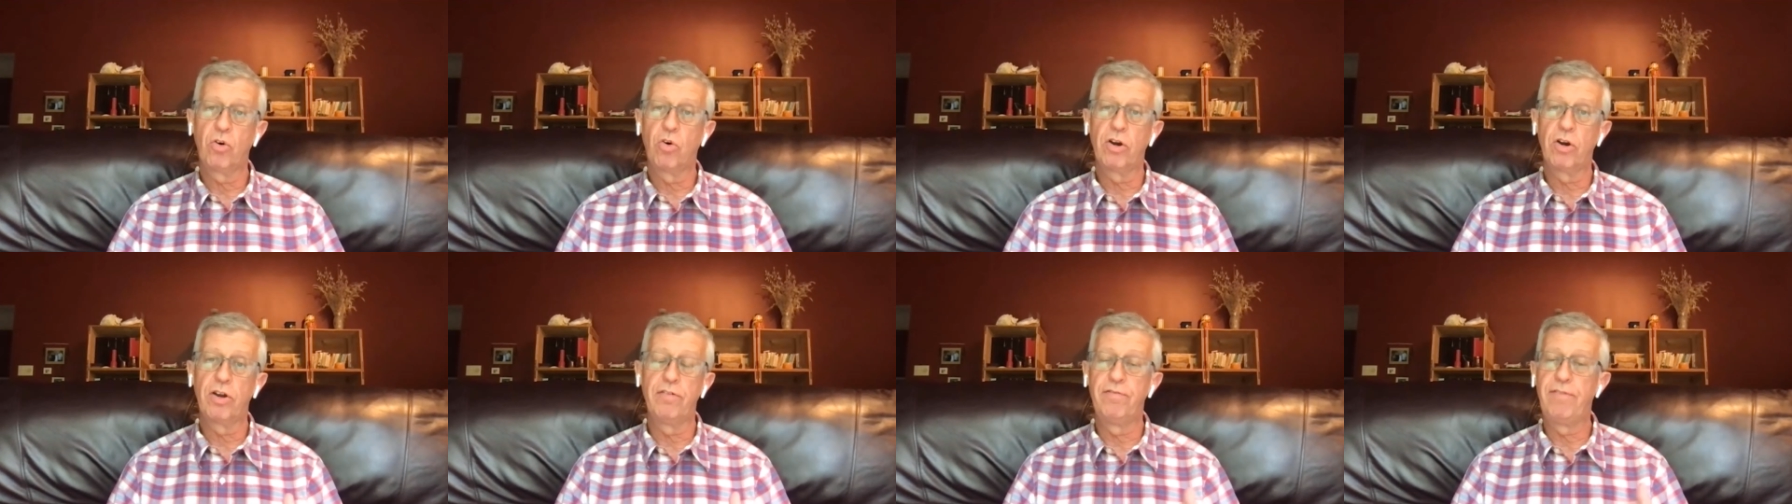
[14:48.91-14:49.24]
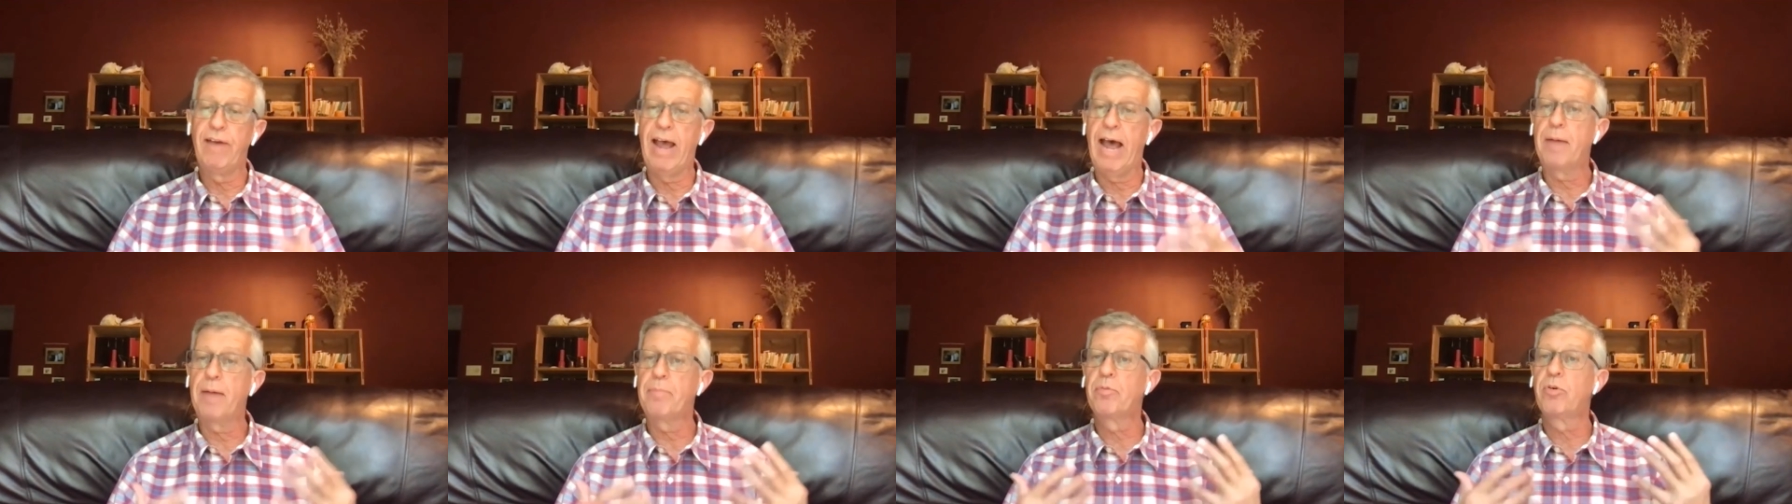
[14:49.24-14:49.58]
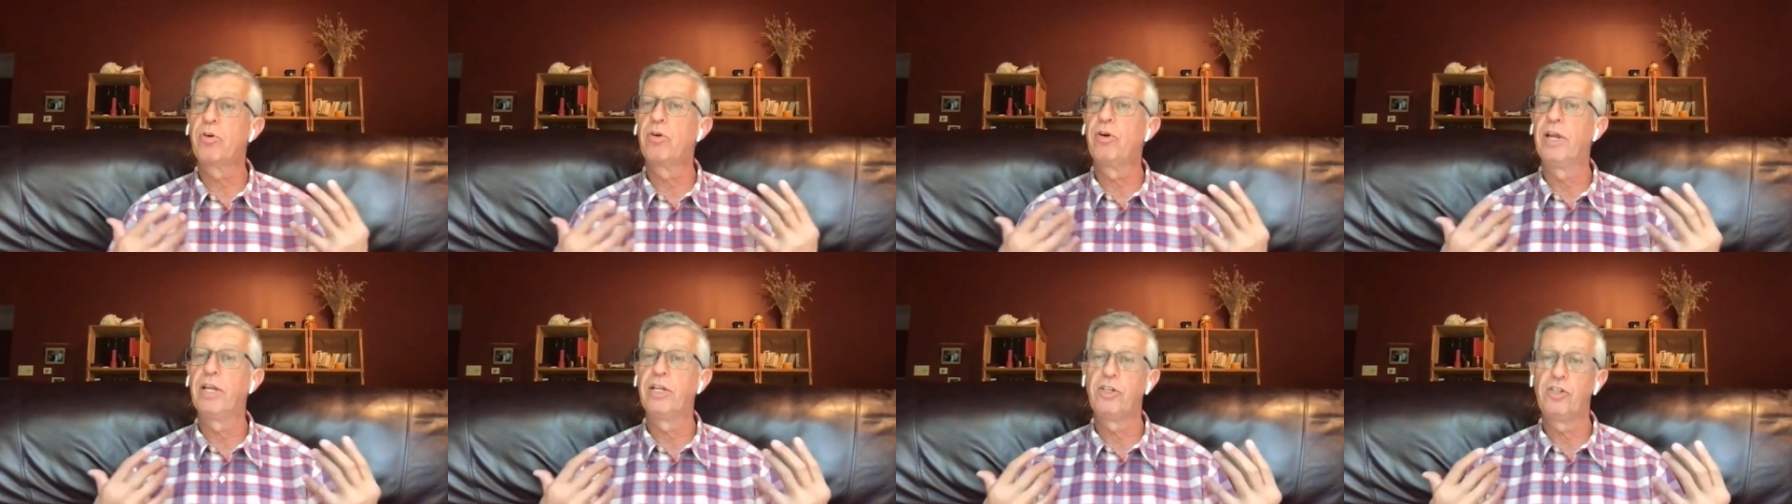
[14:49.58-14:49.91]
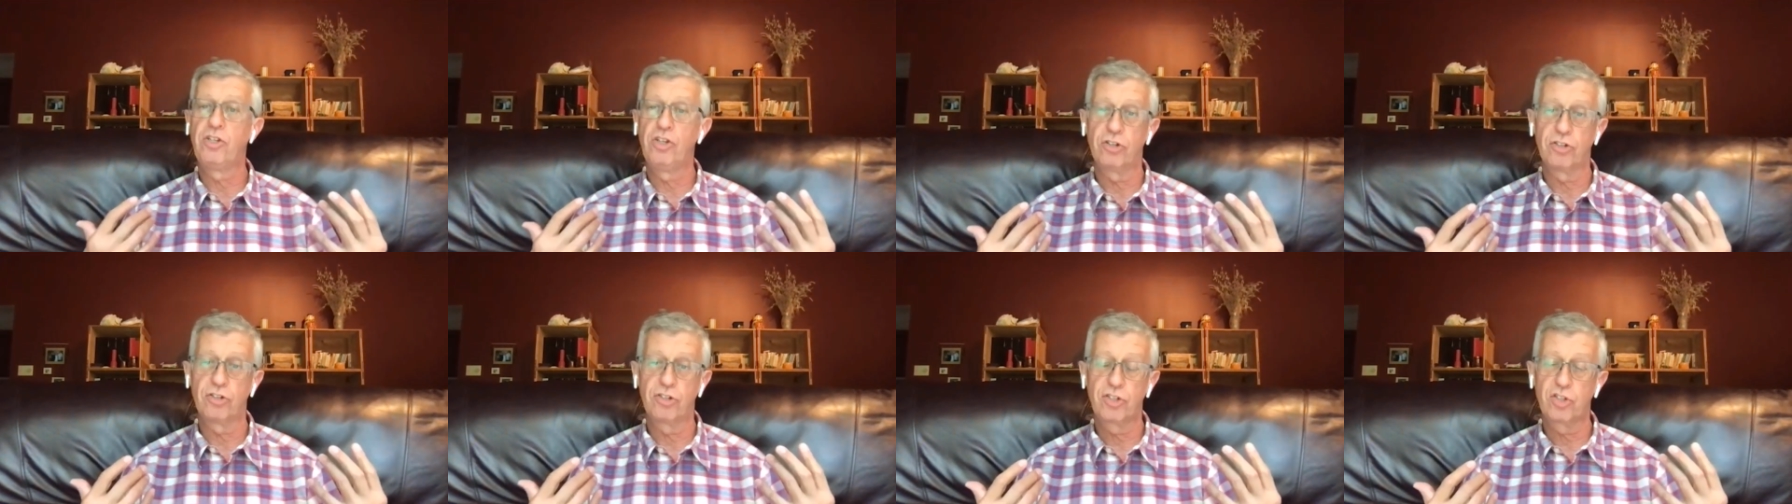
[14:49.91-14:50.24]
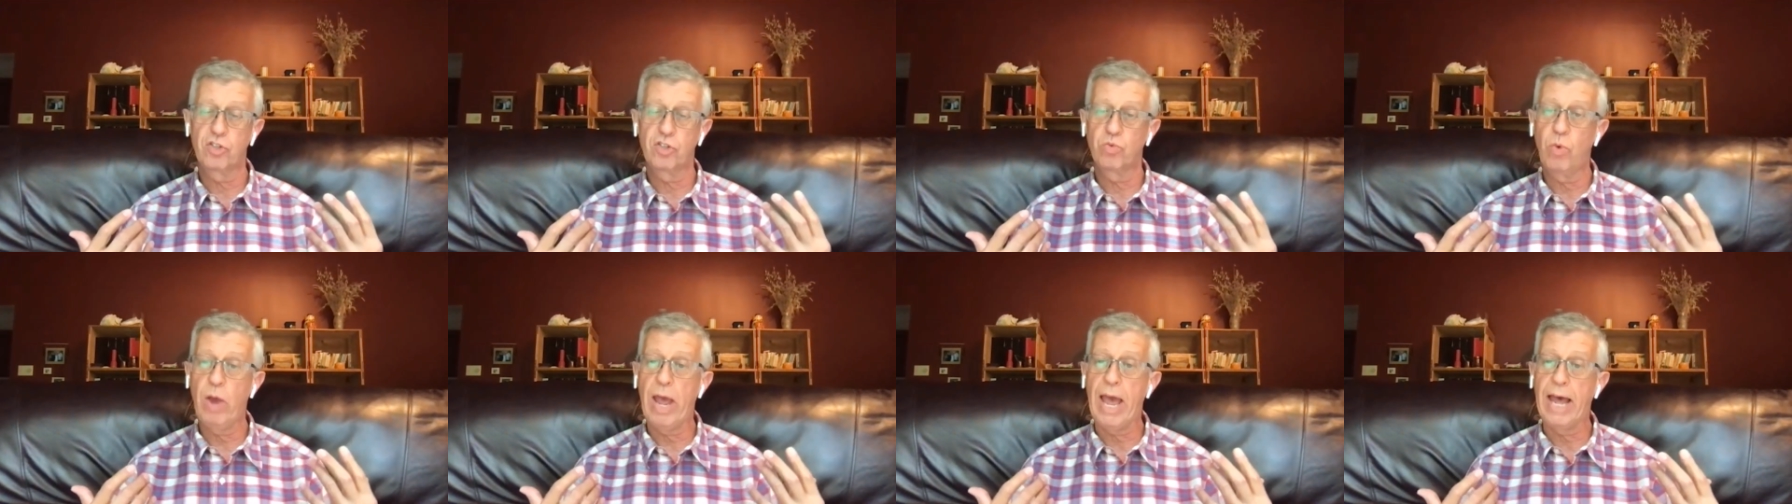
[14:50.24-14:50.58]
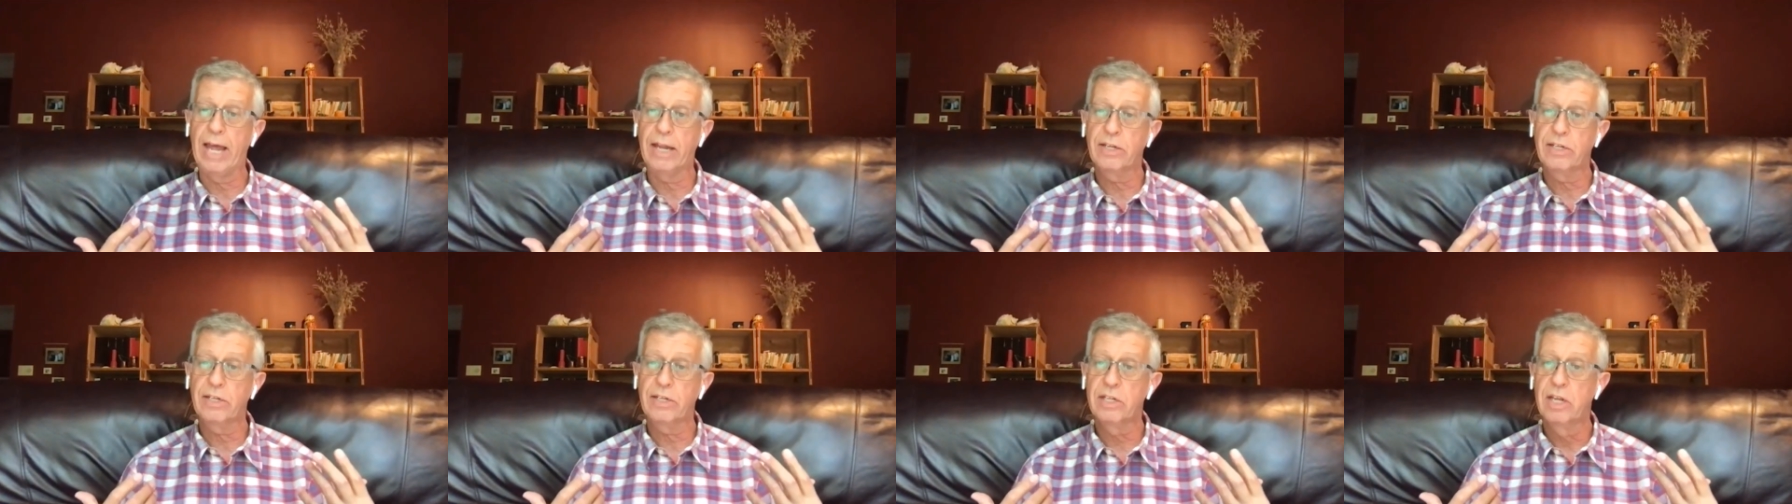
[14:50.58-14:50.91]
or evaporate your
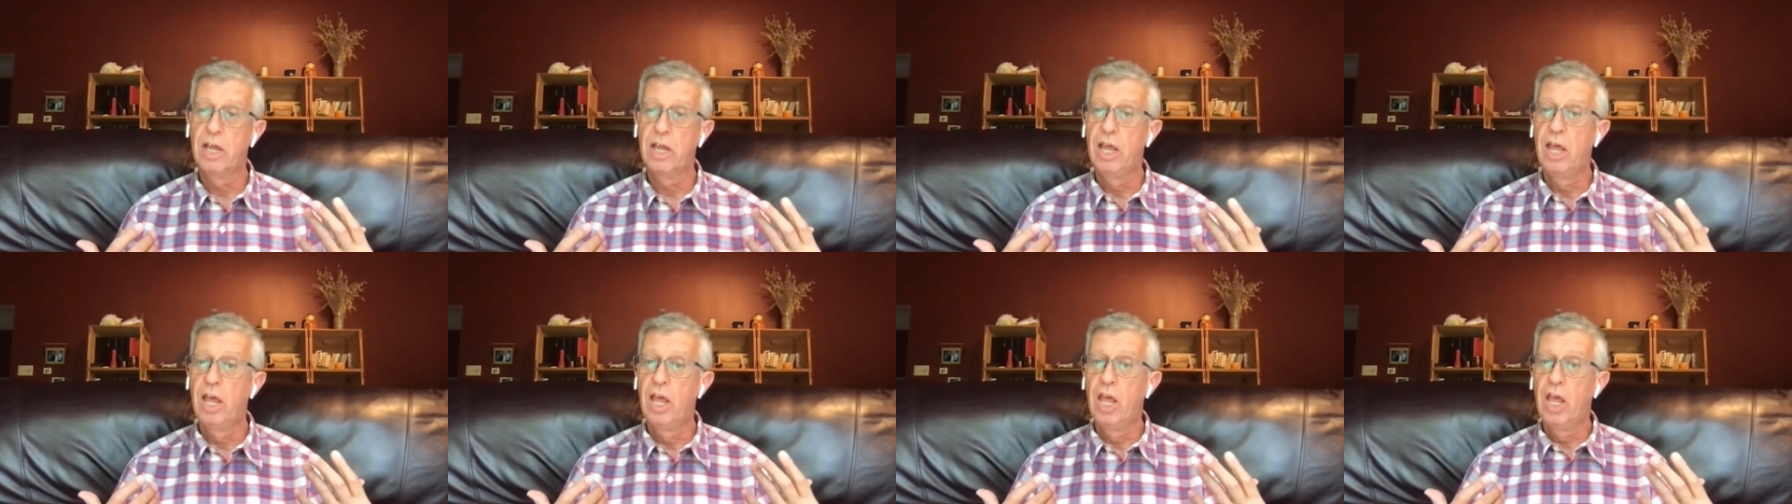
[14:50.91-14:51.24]
sweat,